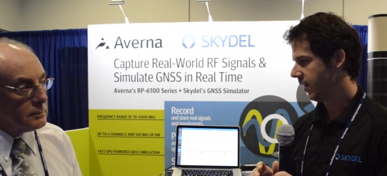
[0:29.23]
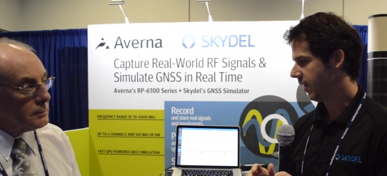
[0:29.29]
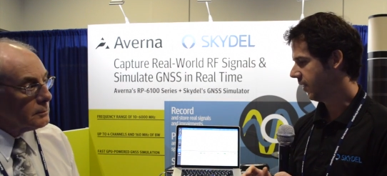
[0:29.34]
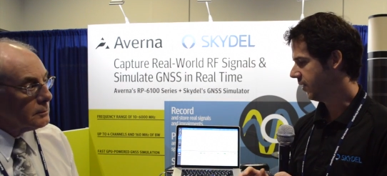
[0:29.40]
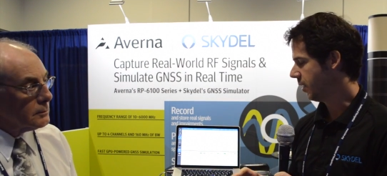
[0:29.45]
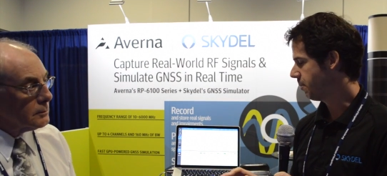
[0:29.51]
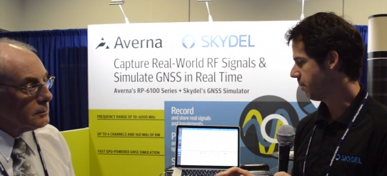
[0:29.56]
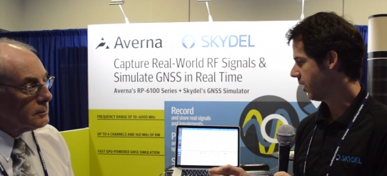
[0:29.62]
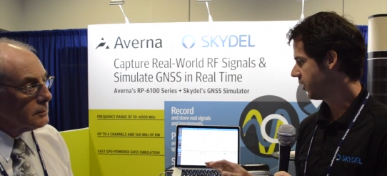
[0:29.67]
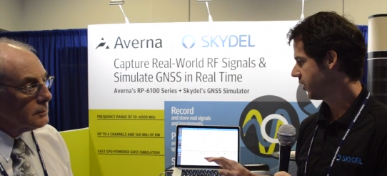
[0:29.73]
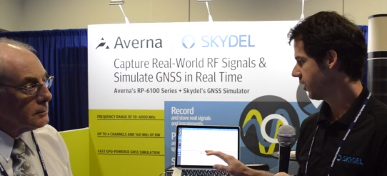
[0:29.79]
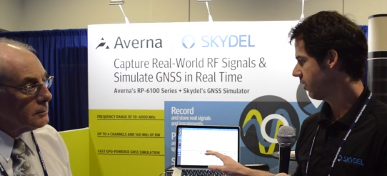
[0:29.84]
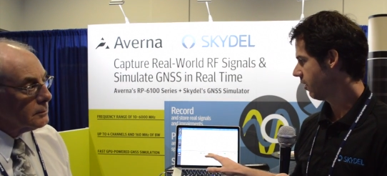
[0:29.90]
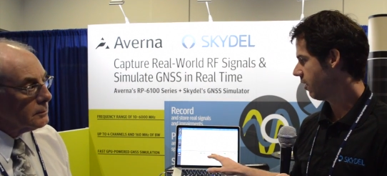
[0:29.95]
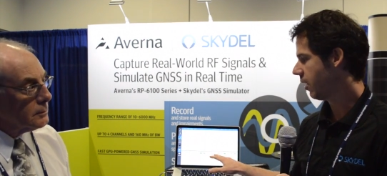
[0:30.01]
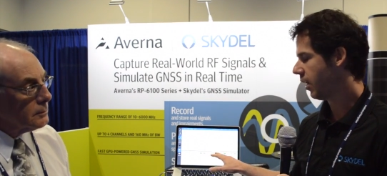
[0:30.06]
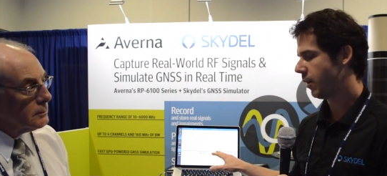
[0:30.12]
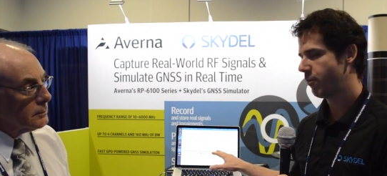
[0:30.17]
Speaker 1: uh, the
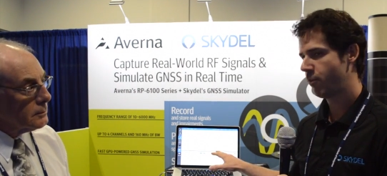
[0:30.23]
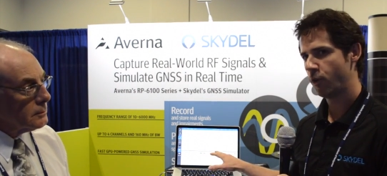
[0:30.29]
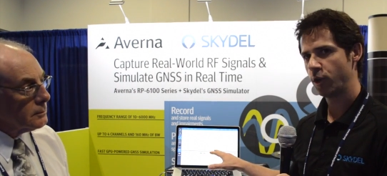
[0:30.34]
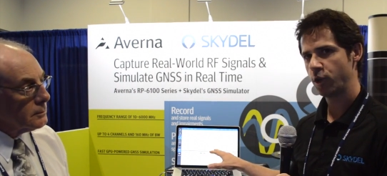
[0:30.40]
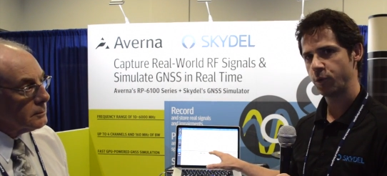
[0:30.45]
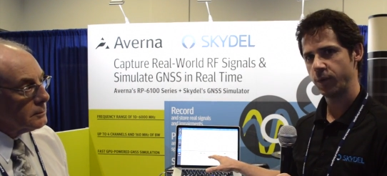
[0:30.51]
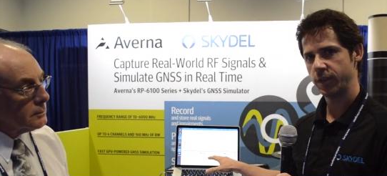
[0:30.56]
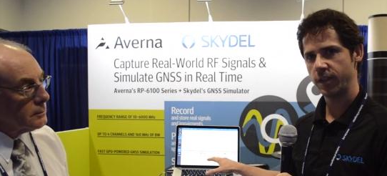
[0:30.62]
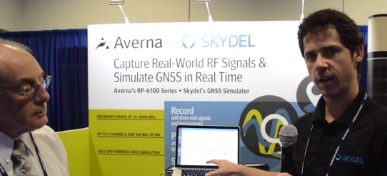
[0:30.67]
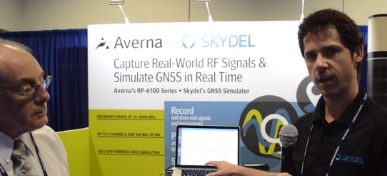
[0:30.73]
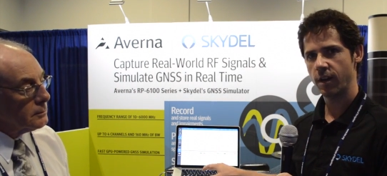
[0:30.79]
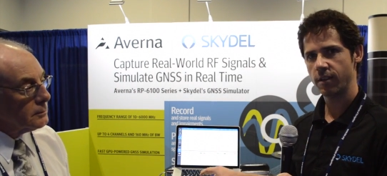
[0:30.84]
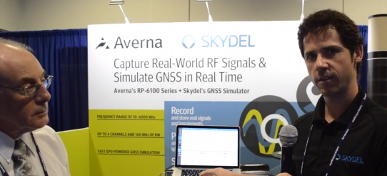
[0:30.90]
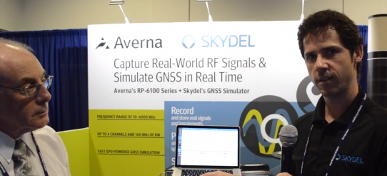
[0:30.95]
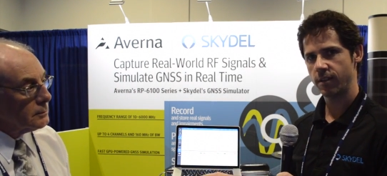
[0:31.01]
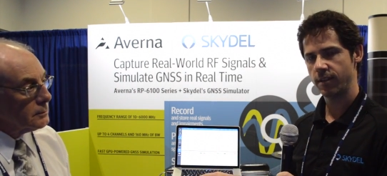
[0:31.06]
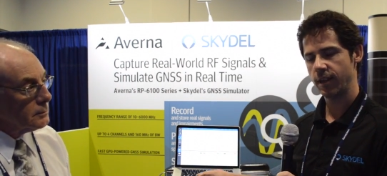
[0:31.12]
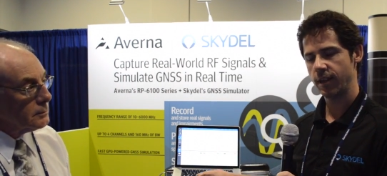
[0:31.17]
particular approach with us is